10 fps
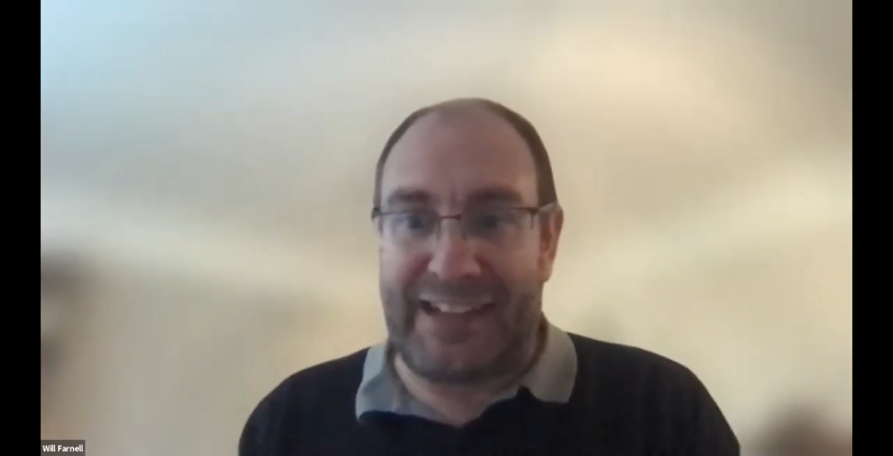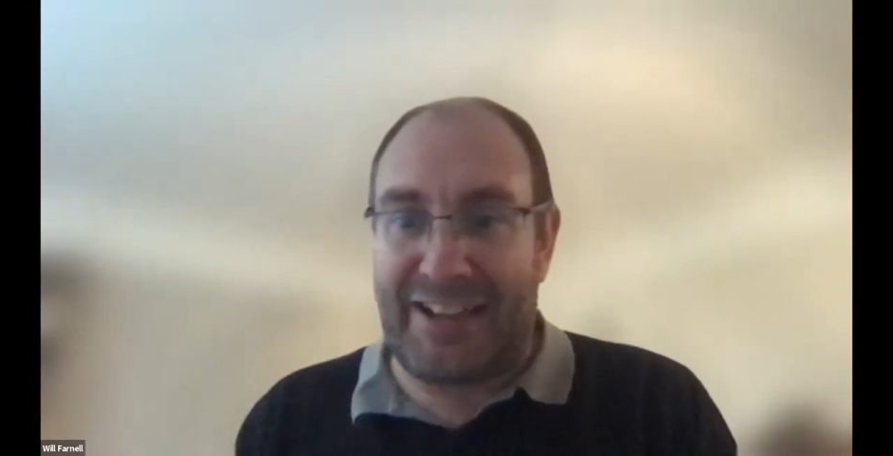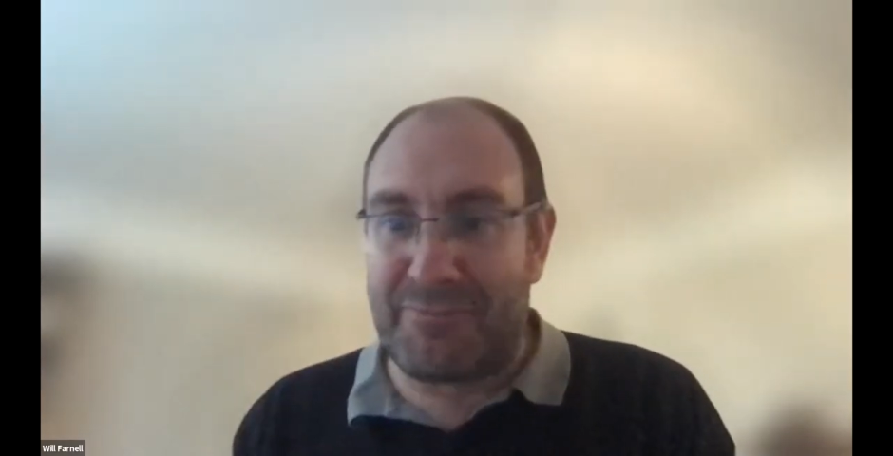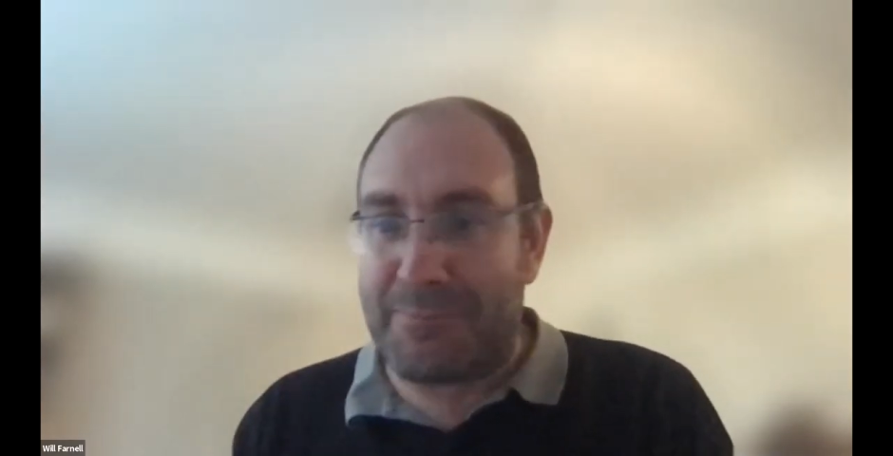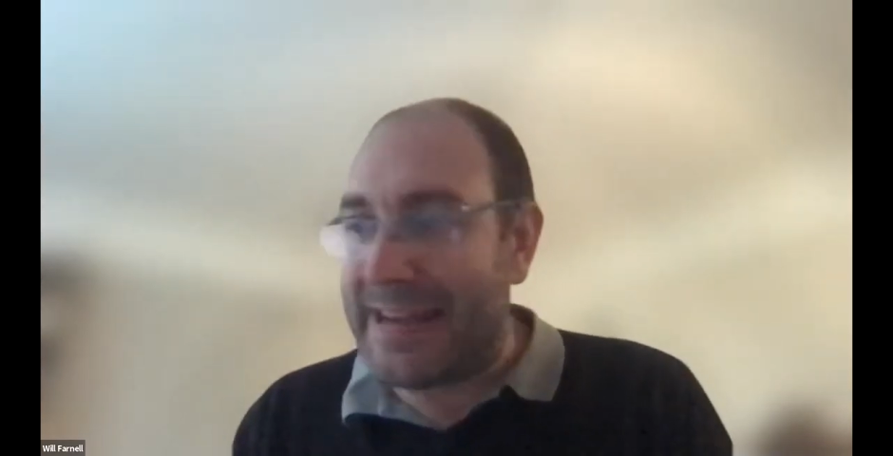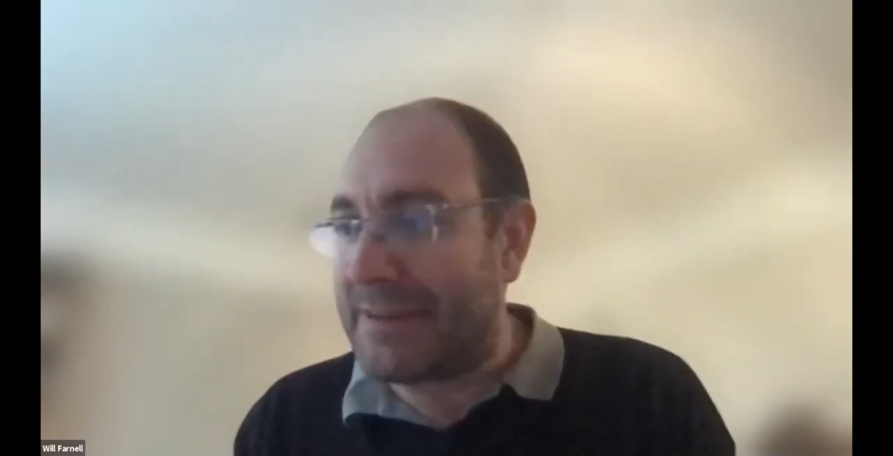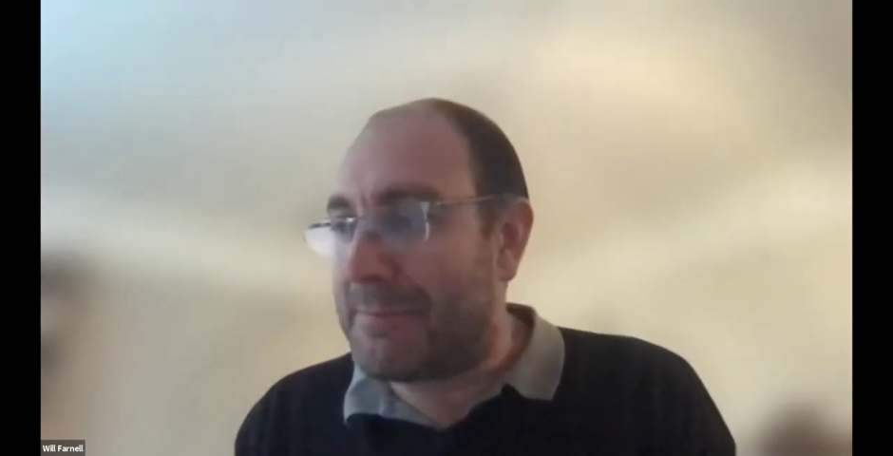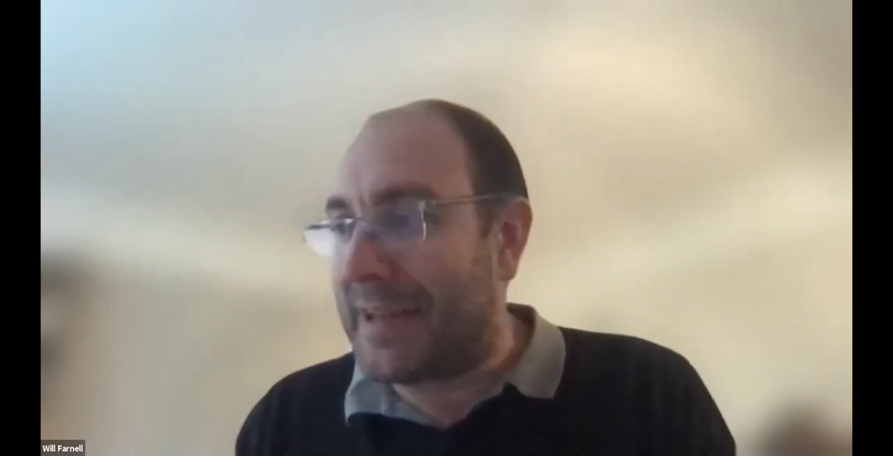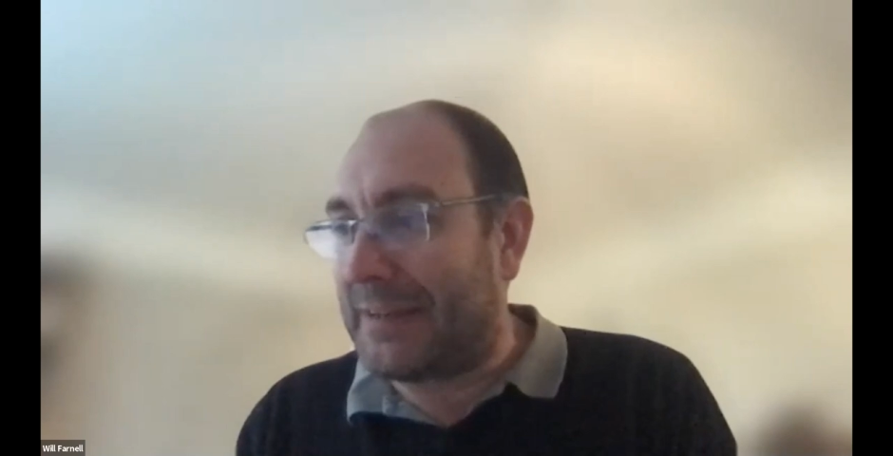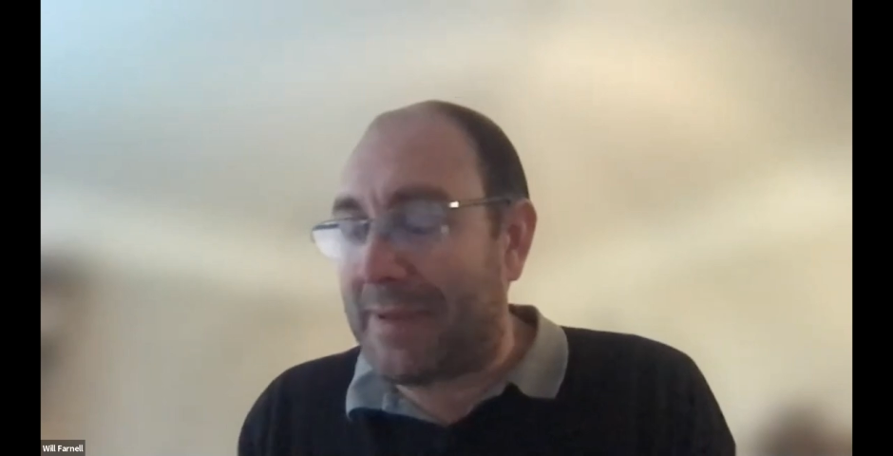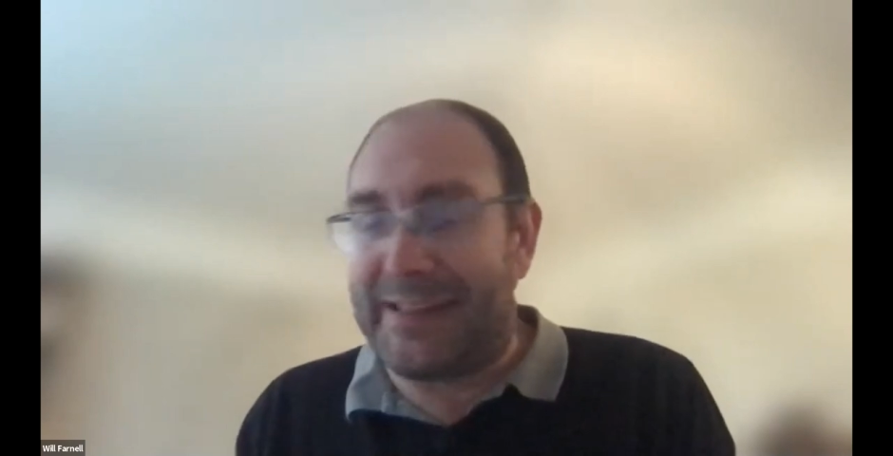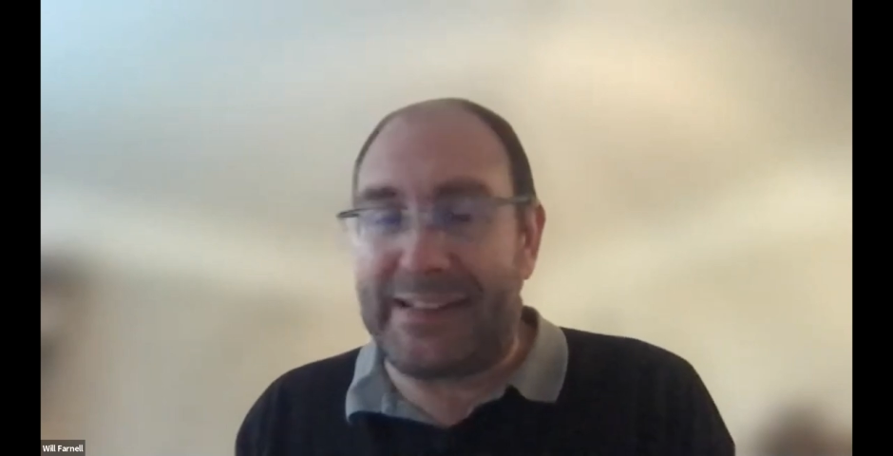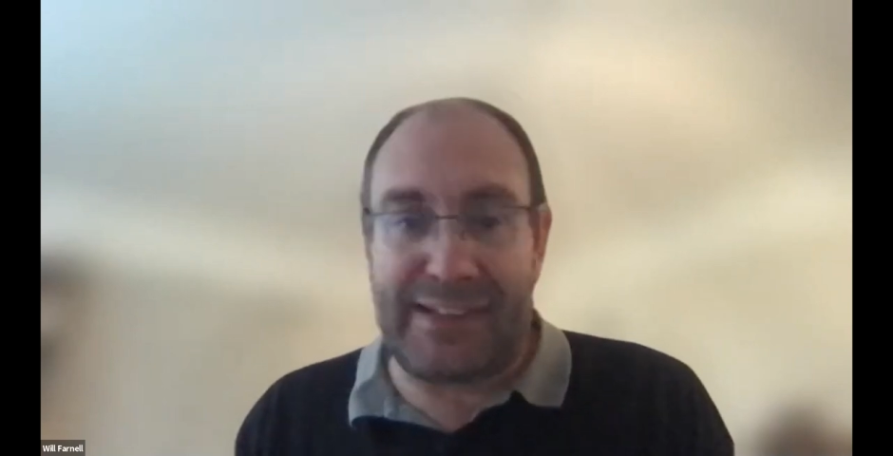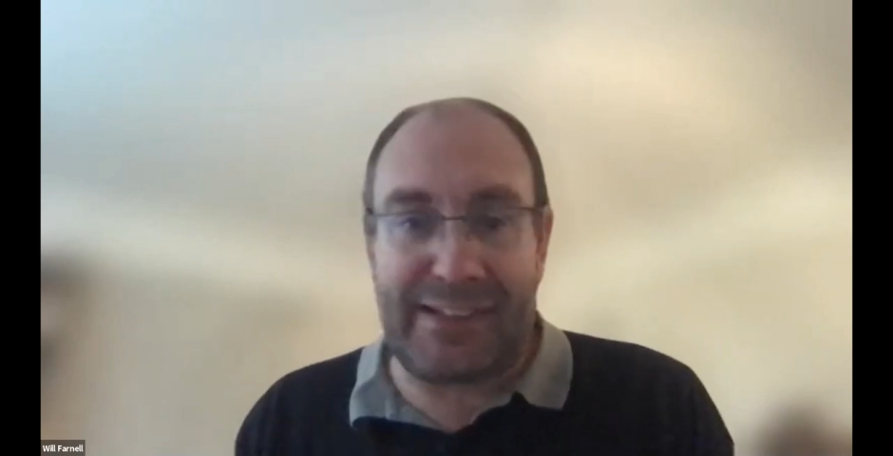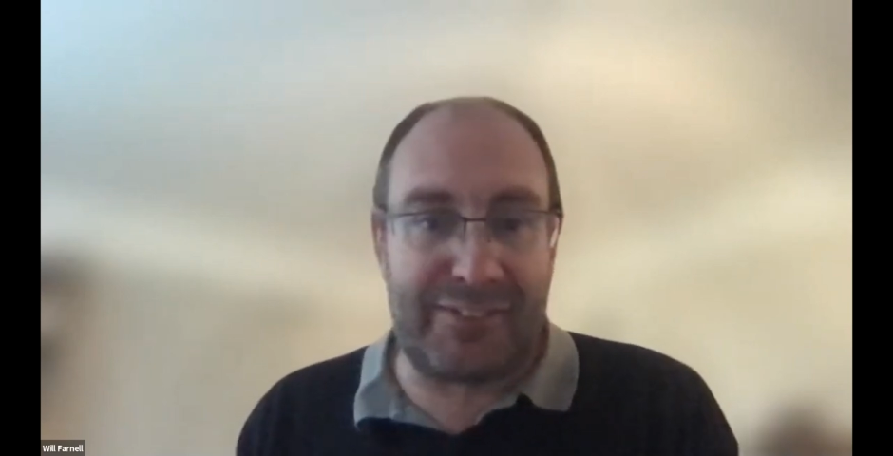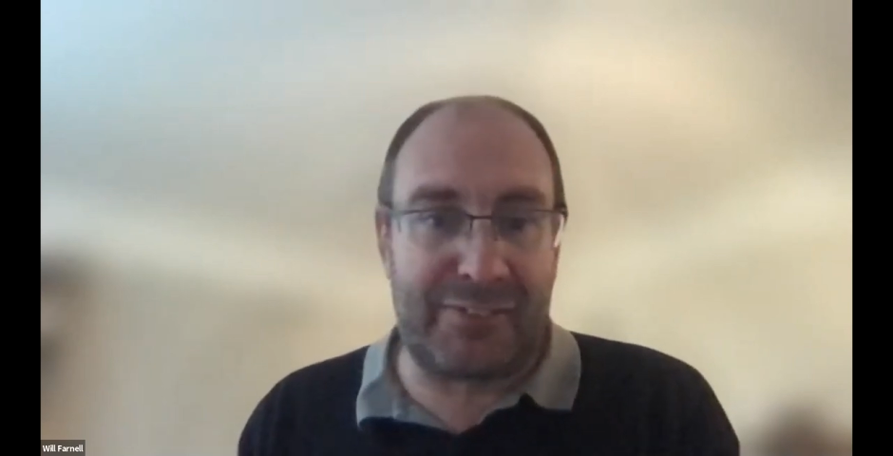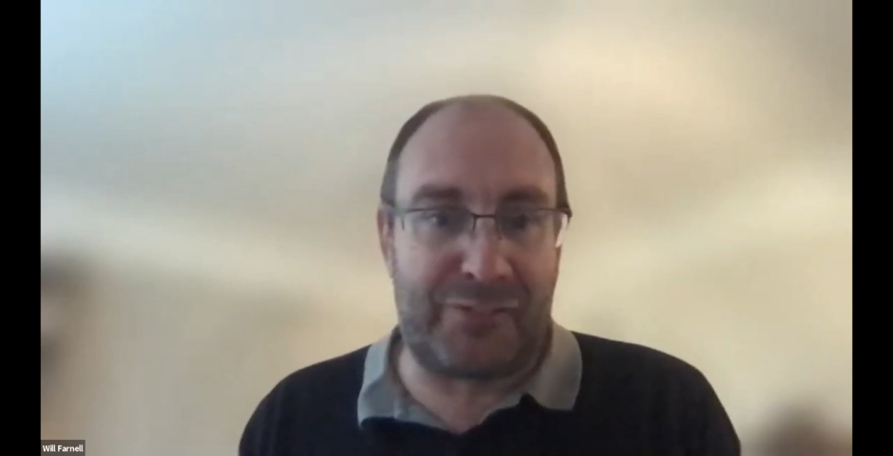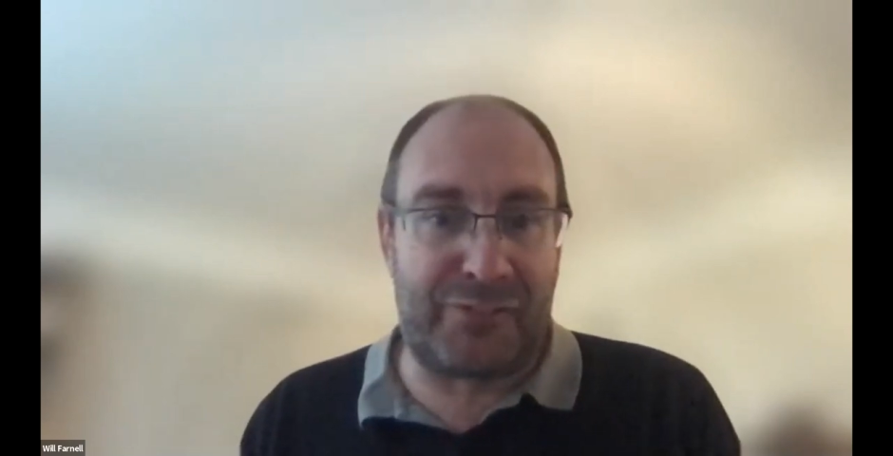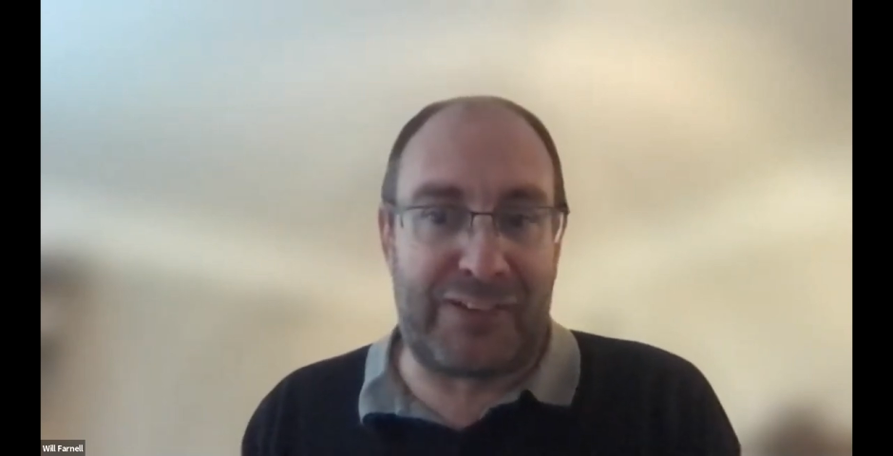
have many years of